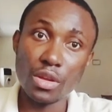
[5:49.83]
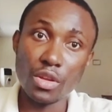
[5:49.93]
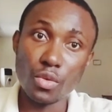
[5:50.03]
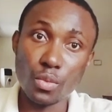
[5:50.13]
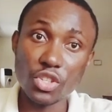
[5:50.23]

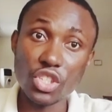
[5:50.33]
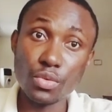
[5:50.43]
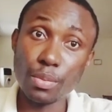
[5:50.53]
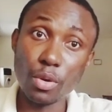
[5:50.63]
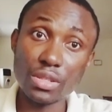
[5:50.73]
which she
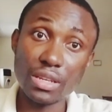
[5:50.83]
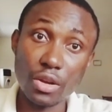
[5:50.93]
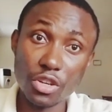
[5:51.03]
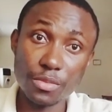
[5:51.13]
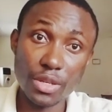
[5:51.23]
reported her
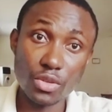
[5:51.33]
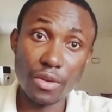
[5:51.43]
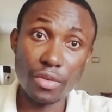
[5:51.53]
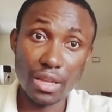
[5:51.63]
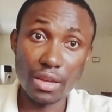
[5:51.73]
husband to her
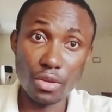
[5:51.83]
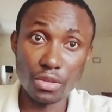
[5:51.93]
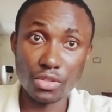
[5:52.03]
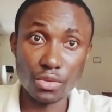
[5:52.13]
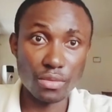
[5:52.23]
father-in-law to
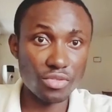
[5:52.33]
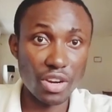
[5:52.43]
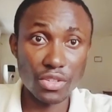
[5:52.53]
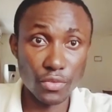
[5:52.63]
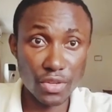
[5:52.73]
try to
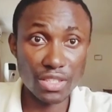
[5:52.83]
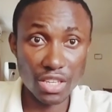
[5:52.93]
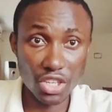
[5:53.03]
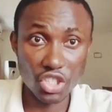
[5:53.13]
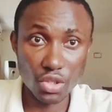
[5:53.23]
fix the
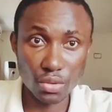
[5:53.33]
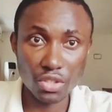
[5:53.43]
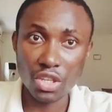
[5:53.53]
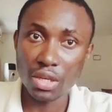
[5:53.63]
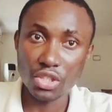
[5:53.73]
issues.
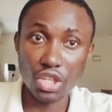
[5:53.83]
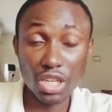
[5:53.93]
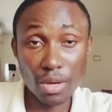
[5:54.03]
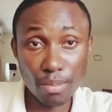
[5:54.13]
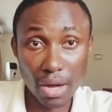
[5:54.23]
She came
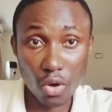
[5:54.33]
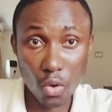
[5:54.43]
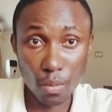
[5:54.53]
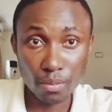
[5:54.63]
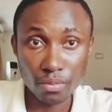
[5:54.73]
back
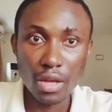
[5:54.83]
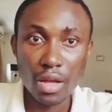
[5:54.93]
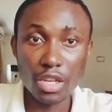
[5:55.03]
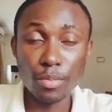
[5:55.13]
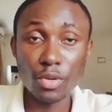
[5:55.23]
home and they
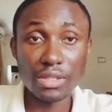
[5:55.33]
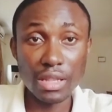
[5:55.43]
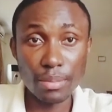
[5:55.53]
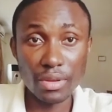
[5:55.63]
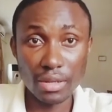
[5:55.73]
both slept
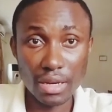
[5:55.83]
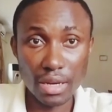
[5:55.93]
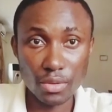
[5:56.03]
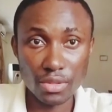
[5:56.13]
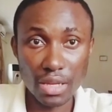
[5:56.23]
in the
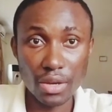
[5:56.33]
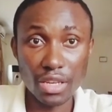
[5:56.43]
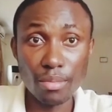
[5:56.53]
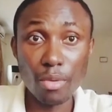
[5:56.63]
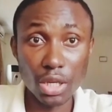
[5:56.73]
house. Now in the
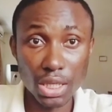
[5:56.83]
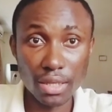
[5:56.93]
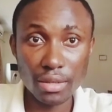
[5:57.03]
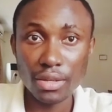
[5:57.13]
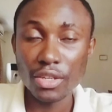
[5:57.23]
morning,
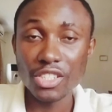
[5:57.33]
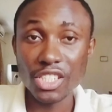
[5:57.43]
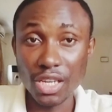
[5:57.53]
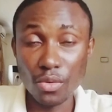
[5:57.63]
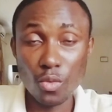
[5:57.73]
she
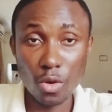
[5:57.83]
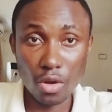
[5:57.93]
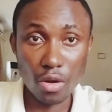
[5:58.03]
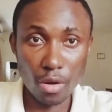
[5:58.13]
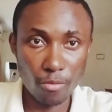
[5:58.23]
woke
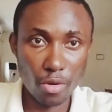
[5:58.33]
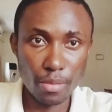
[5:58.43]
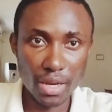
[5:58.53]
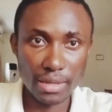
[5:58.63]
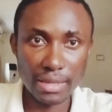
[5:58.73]
up from
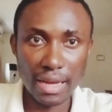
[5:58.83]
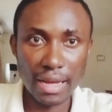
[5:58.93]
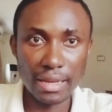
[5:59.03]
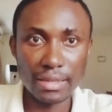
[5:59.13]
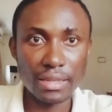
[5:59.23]
bed
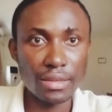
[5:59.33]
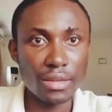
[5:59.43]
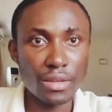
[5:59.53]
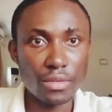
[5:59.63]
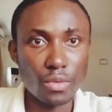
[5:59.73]
and
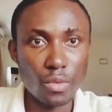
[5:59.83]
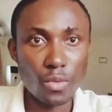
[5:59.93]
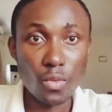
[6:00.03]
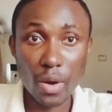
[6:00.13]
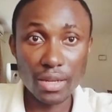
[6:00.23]

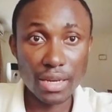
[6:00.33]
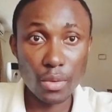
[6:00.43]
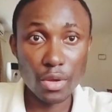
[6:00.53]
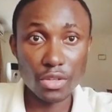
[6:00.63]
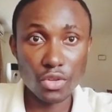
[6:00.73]
went her way
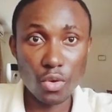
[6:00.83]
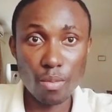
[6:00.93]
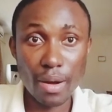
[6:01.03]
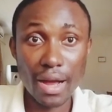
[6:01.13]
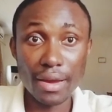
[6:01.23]
to go
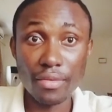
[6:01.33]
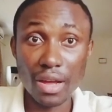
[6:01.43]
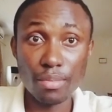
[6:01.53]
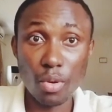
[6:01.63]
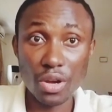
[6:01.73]
buy rat
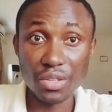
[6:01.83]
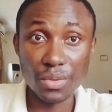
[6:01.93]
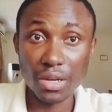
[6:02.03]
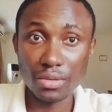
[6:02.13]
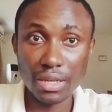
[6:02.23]
poison
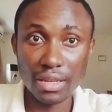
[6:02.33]
without telling her